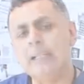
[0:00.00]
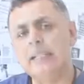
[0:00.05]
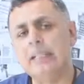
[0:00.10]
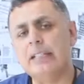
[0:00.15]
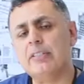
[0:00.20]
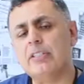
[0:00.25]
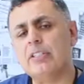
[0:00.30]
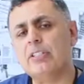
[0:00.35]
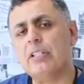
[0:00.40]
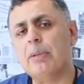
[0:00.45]

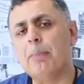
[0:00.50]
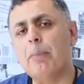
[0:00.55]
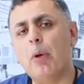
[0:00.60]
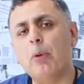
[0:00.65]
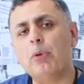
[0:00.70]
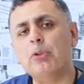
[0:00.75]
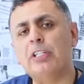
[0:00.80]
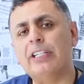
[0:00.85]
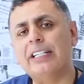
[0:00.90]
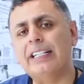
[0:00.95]
This is the
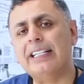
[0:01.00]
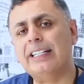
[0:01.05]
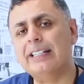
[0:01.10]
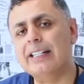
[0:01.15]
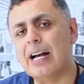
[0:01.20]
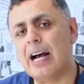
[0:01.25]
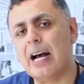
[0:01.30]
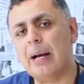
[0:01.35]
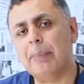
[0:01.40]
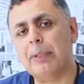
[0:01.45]
most
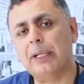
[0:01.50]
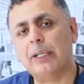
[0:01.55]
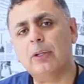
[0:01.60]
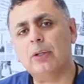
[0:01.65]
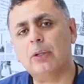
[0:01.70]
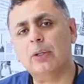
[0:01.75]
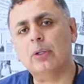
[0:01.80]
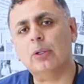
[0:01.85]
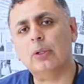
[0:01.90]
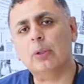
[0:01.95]

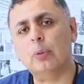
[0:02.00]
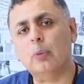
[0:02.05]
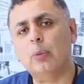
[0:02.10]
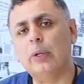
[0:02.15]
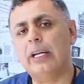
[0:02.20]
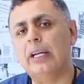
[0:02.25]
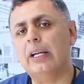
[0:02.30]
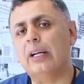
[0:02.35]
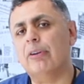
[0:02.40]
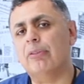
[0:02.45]
economical
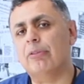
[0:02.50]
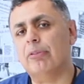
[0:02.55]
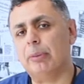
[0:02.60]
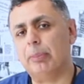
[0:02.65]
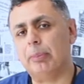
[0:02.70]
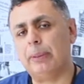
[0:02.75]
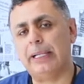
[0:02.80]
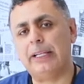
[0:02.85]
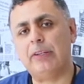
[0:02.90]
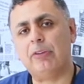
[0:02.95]
way of
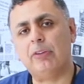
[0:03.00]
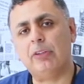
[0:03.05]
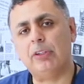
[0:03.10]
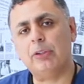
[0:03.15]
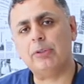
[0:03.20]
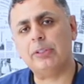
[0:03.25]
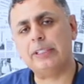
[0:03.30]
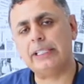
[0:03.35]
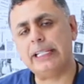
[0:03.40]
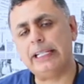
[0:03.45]
replacing
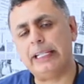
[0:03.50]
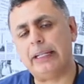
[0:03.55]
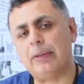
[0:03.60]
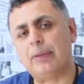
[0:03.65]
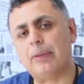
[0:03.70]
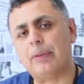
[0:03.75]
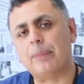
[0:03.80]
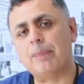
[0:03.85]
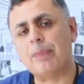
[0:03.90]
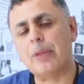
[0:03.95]
your teeth.
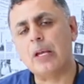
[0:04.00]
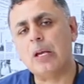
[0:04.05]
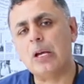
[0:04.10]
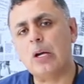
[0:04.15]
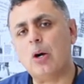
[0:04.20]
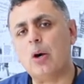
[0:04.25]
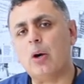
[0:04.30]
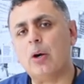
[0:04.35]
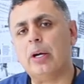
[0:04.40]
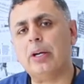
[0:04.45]

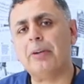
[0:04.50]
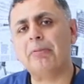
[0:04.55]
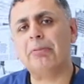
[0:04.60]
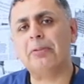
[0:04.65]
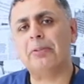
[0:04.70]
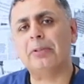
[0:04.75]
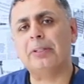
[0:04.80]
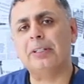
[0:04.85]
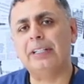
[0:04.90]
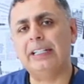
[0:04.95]

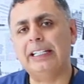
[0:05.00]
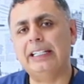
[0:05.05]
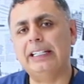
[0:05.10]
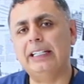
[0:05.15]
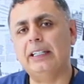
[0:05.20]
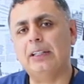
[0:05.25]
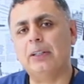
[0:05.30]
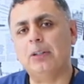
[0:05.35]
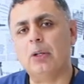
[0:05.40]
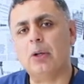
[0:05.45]
However, in
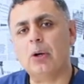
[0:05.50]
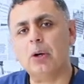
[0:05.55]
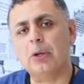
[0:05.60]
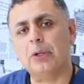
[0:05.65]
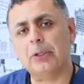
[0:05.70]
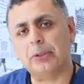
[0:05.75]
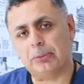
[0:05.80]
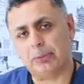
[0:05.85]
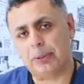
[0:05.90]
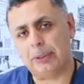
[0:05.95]
the
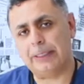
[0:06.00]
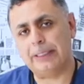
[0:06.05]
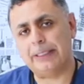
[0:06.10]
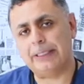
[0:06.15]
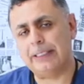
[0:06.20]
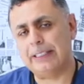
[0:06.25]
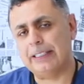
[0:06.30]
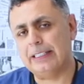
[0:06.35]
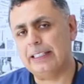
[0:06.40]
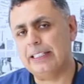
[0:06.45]
long
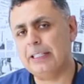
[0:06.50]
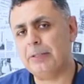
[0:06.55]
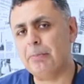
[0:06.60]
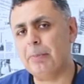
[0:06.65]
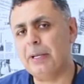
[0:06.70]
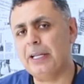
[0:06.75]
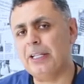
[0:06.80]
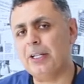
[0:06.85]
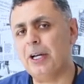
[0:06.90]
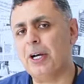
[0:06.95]
run, it
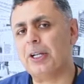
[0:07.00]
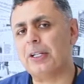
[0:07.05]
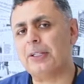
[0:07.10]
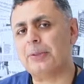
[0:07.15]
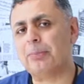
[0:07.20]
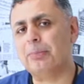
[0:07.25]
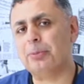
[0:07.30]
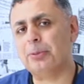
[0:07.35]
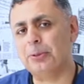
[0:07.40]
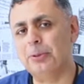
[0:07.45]
may
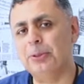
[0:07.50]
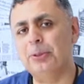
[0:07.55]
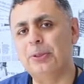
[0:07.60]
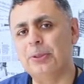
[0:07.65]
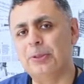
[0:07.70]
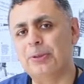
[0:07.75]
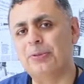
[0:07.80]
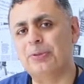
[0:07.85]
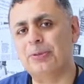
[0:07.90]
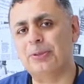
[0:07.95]
not
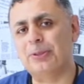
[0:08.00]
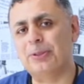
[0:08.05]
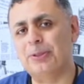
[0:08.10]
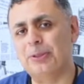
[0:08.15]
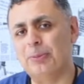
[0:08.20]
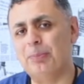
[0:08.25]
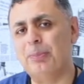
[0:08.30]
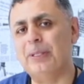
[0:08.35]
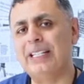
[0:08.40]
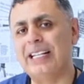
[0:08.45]
prove
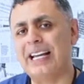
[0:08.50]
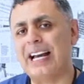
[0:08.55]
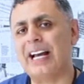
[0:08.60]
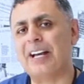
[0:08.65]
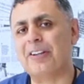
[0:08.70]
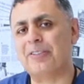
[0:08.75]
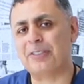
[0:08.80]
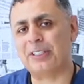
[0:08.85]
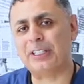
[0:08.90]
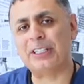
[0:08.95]
to be
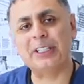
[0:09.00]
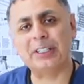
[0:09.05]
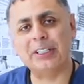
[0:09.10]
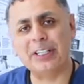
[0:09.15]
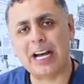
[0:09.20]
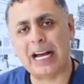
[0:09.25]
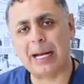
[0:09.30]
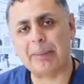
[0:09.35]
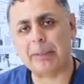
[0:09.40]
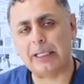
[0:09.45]
as
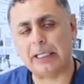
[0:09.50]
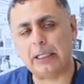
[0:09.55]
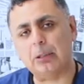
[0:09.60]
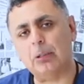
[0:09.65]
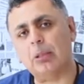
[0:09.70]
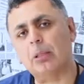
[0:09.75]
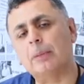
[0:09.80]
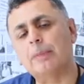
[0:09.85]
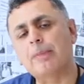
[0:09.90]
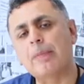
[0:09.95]

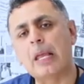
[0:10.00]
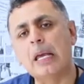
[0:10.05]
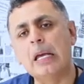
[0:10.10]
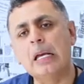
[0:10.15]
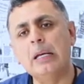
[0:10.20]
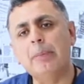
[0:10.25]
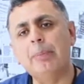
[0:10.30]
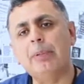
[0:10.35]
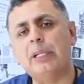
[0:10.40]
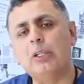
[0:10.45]
economical,
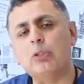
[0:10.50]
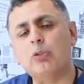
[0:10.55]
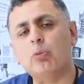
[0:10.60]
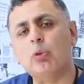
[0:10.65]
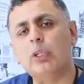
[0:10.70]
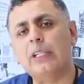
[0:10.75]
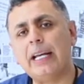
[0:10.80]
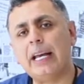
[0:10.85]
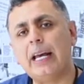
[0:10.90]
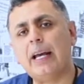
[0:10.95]
because
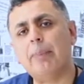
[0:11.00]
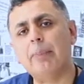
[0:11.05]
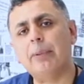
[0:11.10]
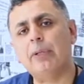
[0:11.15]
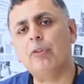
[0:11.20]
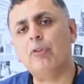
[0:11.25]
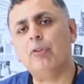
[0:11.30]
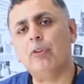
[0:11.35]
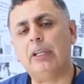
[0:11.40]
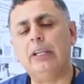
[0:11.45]
what
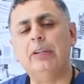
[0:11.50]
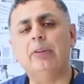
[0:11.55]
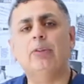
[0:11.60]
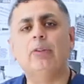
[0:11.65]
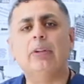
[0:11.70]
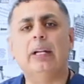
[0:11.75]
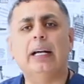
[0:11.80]
happens is